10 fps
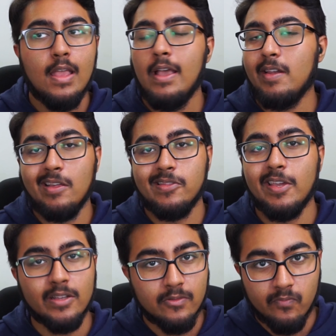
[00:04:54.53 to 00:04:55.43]
And I
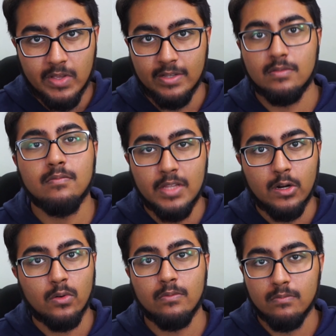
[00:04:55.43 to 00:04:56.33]
think this did
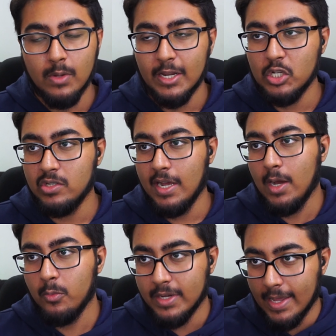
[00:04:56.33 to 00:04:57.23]
a really good
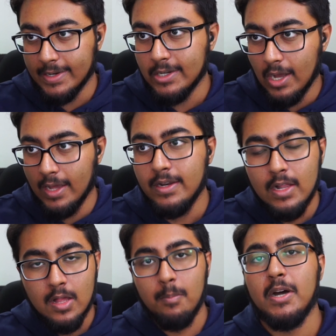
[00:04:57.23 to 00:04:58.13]
job. We kind of got
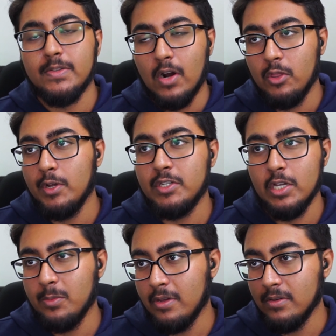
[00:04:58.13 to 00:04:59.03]
much farther into
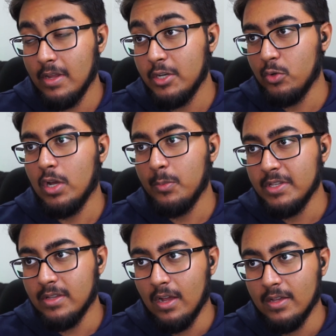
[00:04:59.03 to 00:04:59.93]
it. Into it. We
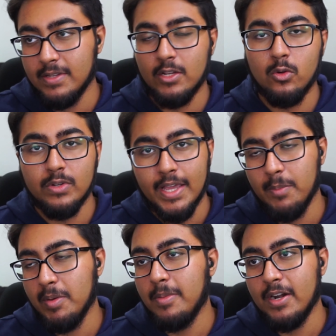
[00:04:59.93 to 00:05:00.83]
saw Senku get a
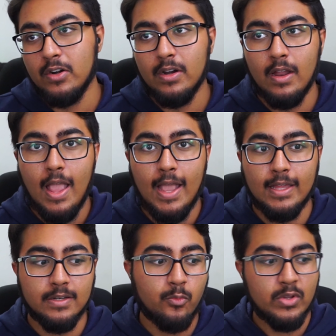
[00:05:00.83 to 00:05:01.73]
bit better
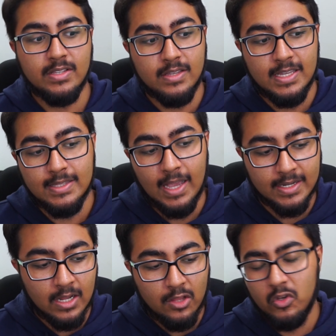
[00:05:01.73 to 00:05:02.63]
and we see
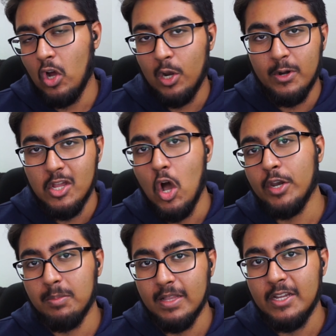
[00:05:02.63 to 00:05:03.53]
that they're already on
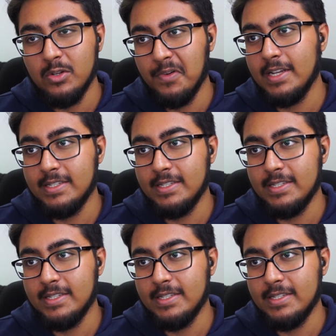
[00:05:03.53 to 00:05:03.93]
a plane to fight